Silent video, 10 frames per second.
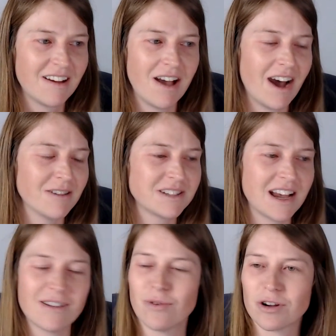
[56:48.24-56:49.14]

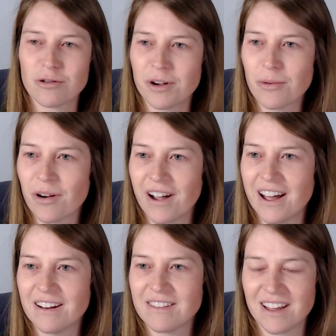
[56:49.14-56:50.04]
outside of what career we're
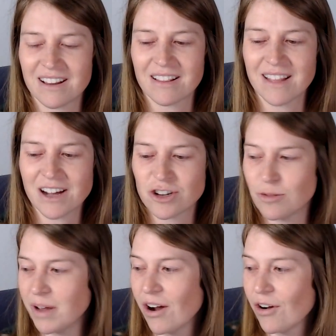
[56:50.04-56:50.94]
in, that
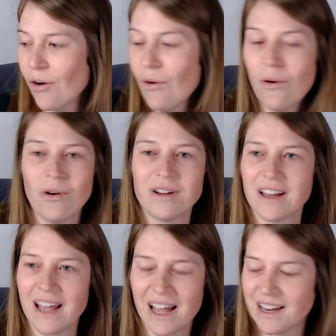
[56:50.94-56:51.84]
should be our goal.
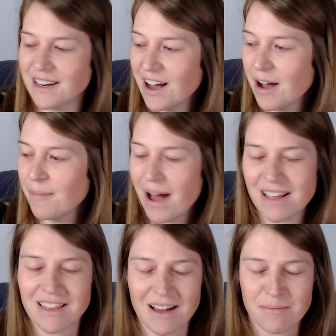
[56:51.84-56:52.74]
And
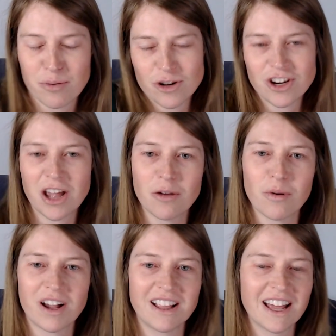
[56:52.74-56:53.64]
I appreciate you
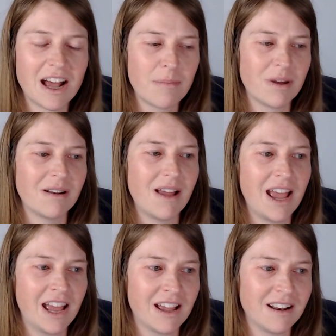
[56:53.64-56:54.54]
bringing that up
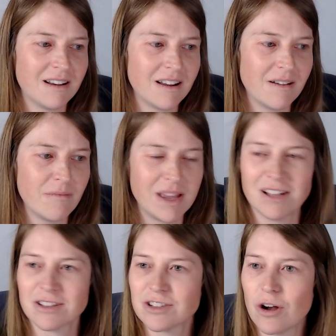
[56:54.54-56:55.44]
and
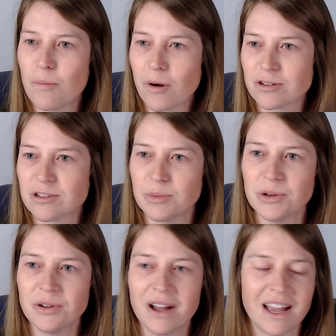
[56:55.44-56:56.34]
being so
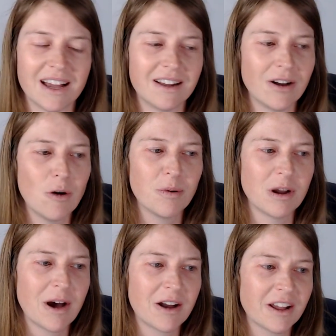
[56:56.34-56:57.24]
personable and open
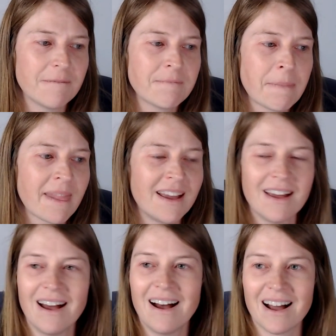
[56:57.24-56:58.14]
about it.
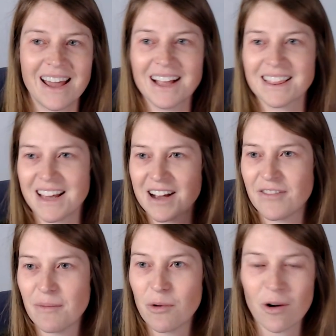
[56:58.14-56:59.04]
I can't think of
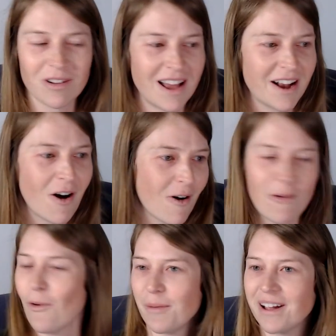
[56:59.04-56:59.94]
a more like
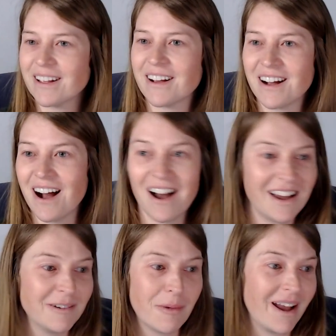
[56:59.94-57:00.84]
heartwarming,
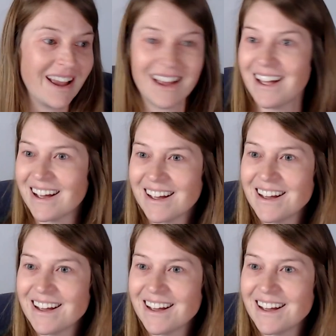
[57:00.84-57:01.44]
kind way